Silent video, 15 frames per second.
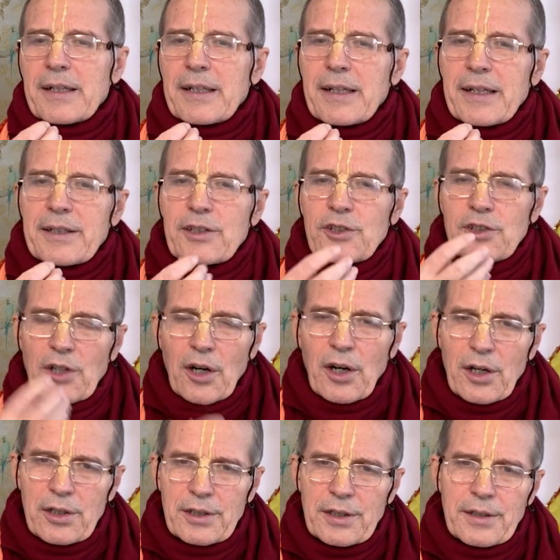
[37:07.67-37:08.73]
a
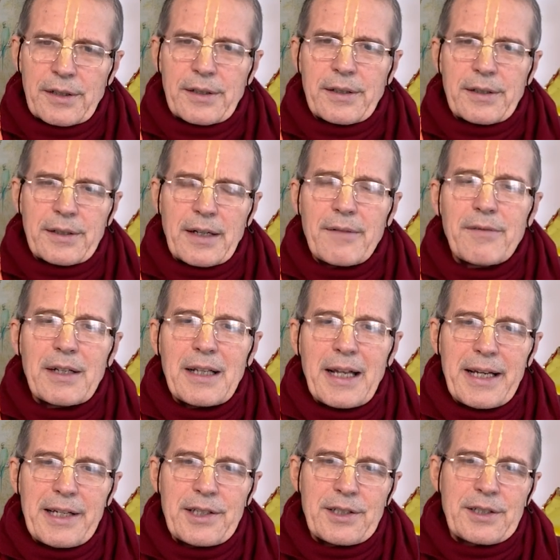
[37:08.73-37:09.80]
short
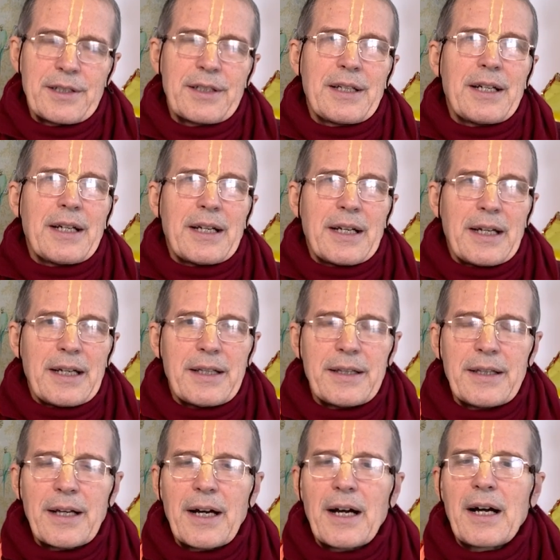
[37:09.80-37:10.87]
revelation in
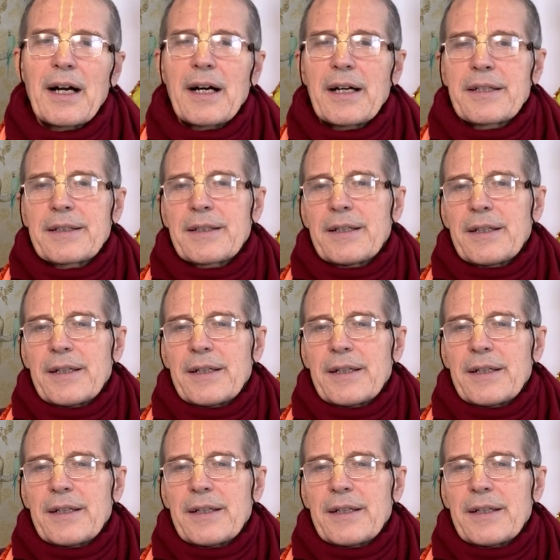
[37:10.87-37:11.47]
the heart.